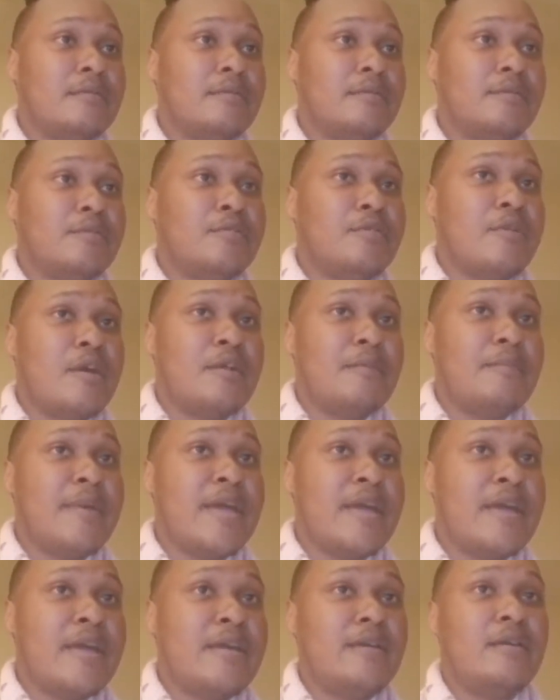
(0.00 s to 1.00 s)
You know what I
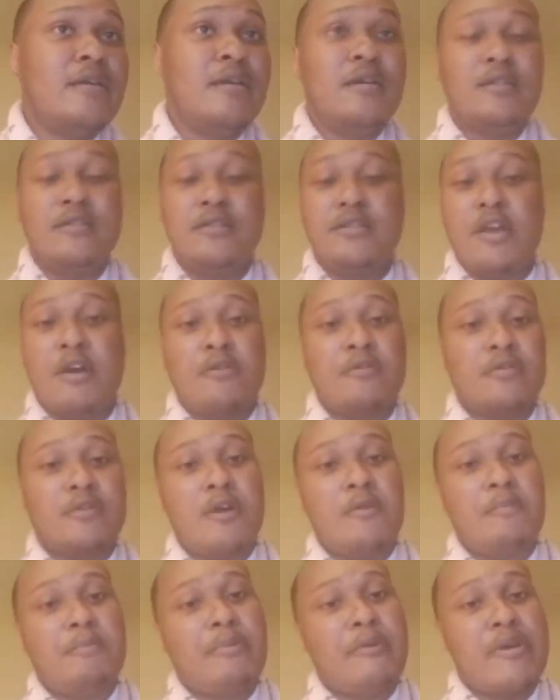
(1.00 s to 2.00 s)
mean?
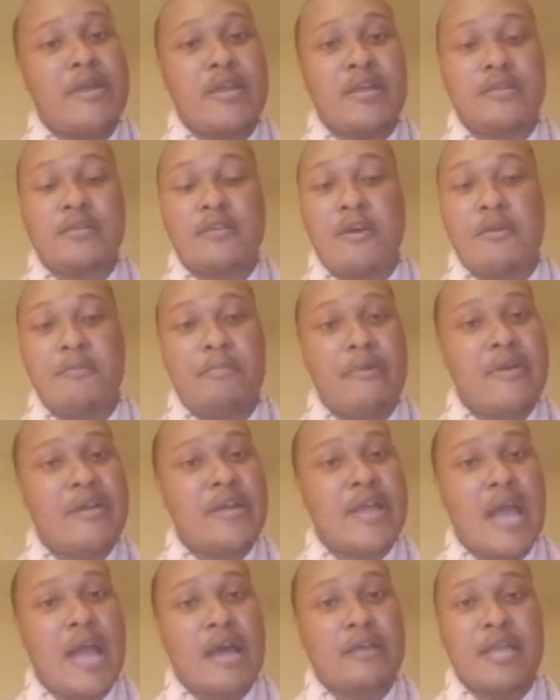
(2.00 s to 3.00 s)
Don't
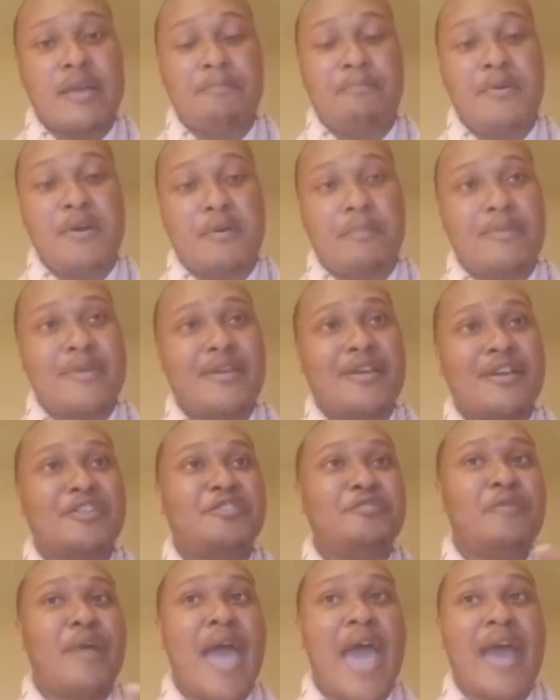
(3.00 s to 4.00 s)
bring out that book
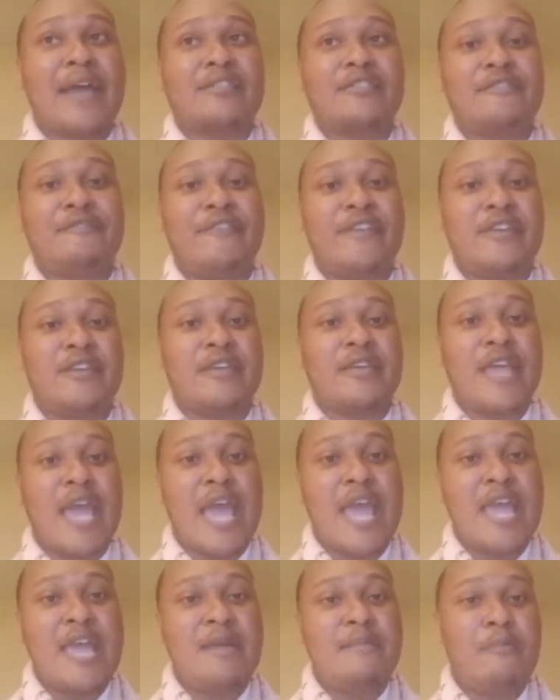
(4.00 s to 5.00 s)
because you active in the
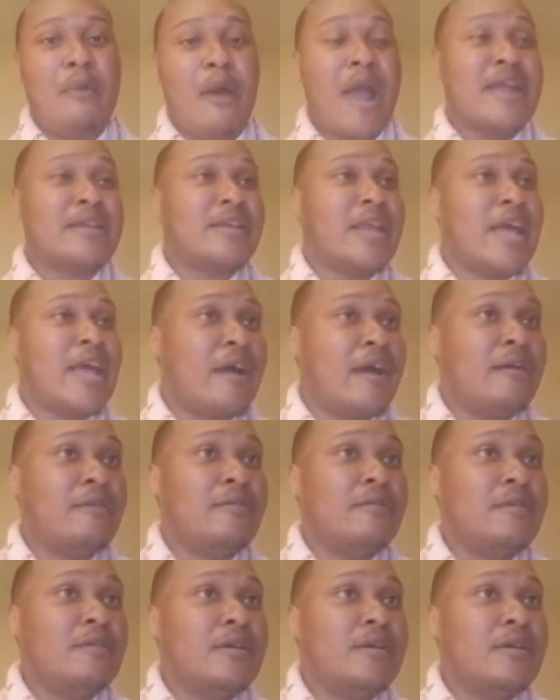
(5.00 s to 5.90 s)
game right now.